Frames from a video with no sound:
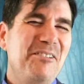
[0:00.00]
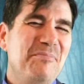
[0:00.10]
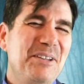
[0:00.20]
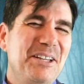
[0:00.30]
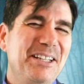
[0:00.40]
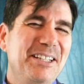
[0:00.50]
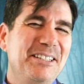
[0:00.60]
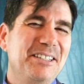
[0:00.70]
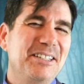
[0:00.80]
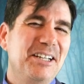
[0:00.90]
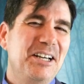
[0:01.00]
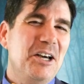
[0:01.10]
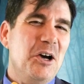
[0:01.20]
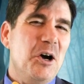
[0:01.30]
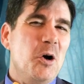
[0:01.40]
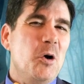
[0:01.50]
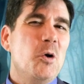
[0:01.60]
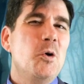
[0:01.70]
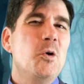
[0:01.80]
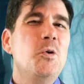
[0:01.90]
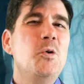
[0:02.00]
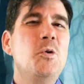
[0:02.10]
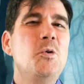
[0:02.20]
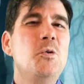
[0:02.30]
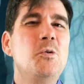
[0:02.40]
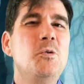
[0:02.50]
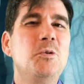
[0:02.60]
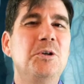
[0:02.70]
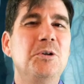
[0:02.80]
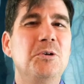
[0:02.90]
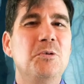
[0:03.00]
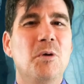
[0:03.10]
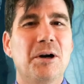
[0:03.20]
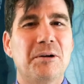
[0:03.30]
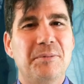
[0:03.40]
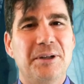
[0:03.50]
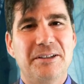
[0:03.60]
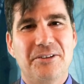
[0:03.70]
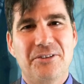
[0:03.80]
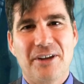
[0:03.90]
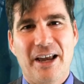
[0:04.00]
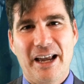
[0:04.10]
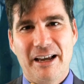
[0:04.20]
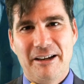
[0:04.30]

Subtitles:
me, who do you want me to save?